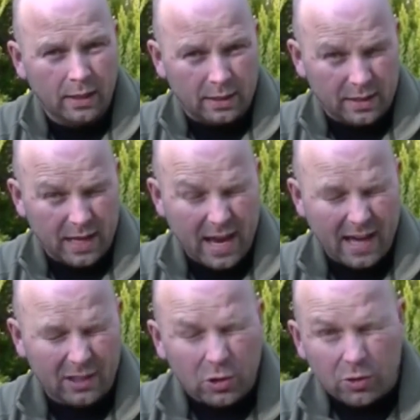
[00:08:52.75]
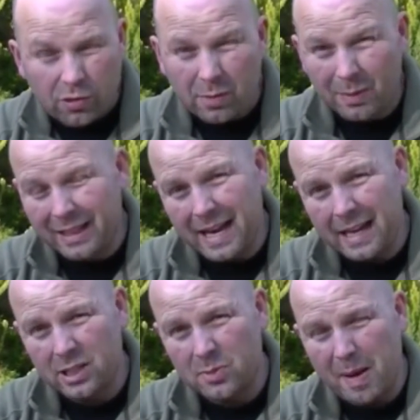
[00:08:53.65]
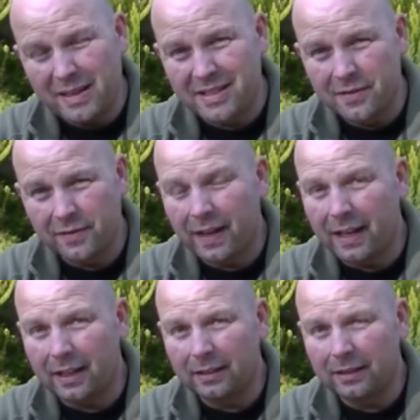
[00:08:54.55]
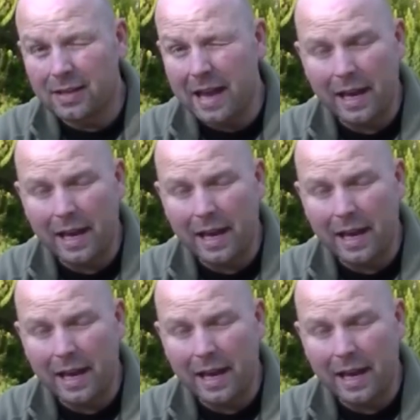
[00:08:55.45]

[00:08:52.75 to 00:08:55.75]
It's extremely expansive and there's a